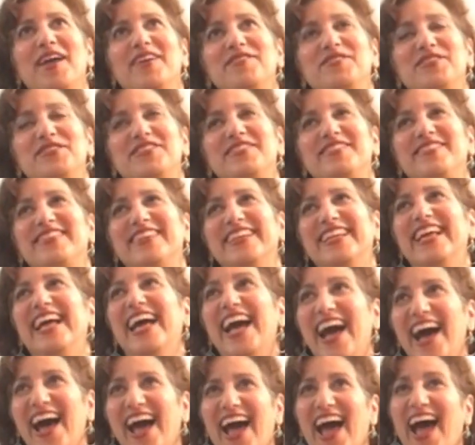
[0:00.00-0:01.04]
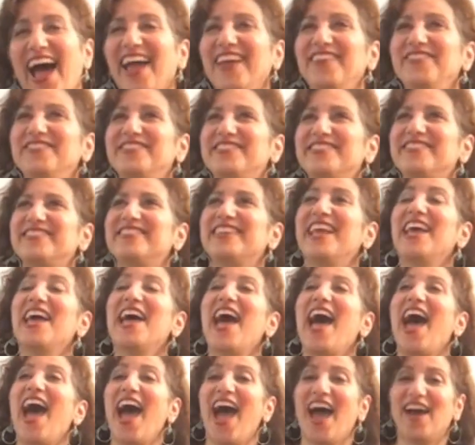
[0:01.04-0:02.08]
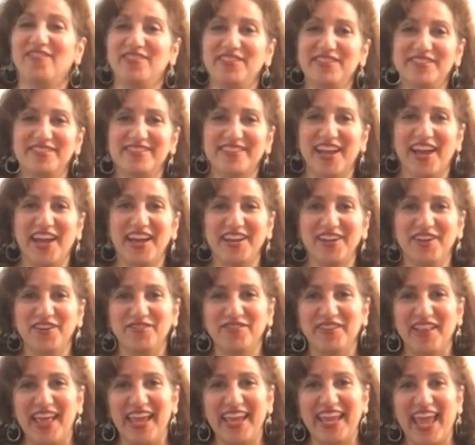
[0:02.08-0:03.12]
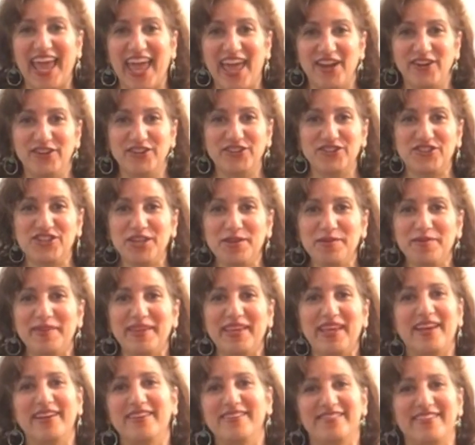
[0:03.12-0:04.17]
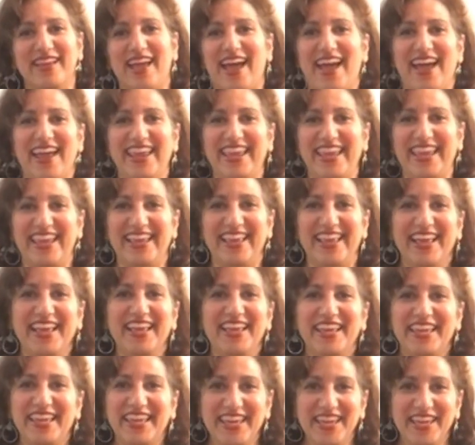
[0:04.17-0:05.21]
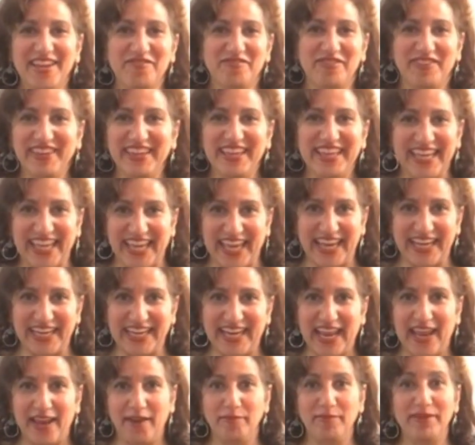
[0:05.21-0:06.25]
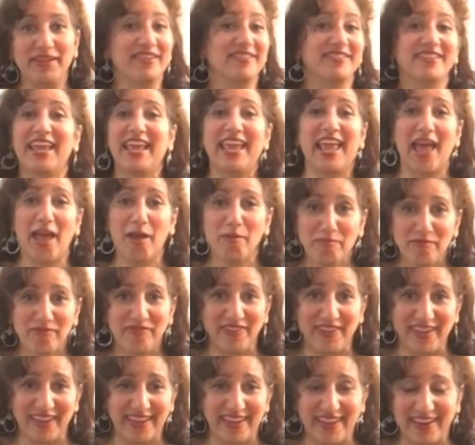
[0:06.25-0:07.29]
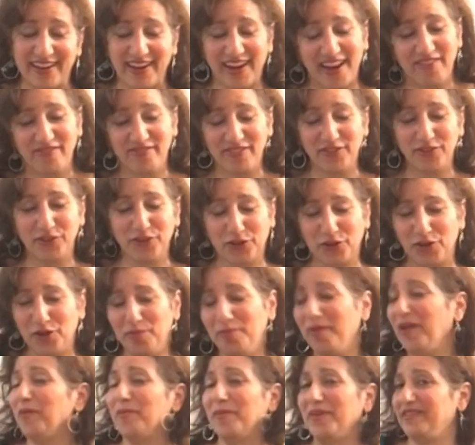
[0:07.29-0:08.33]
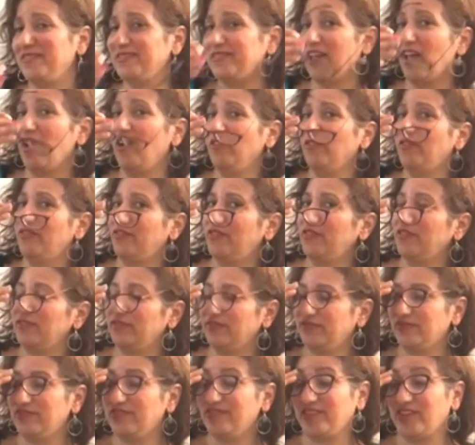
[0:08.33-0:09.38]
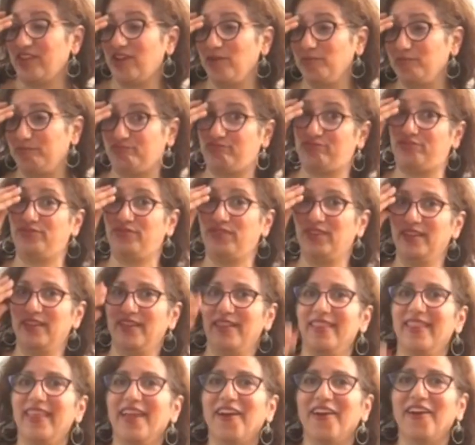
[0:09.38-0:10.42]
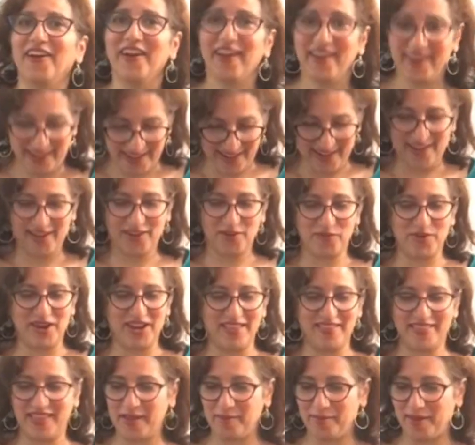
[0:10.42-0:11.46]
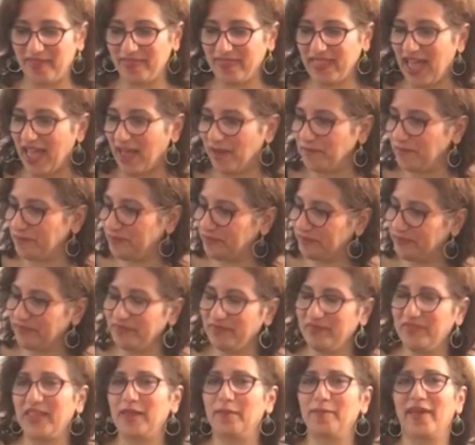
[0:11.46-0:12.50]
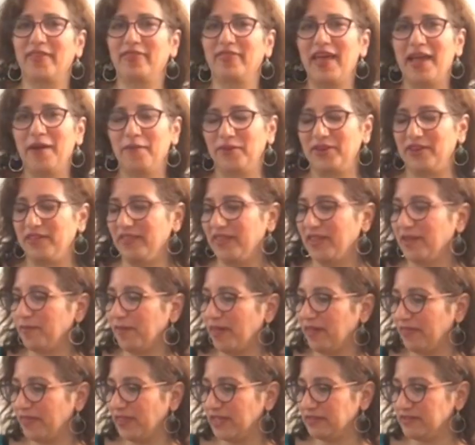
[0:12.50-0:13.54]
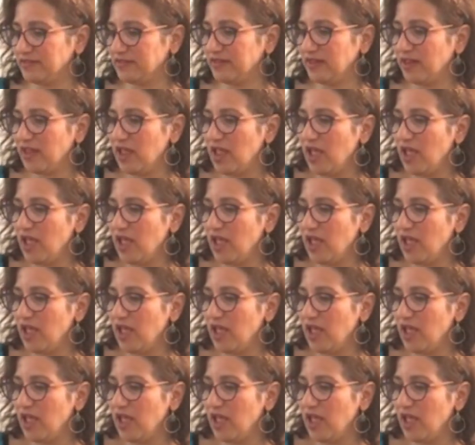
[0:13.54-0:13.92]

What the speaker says: just have this kind of like energy because I eat vegan, and because I am vegan, I feel good about myself. So there, what do you think about that? Think about that when you think about this.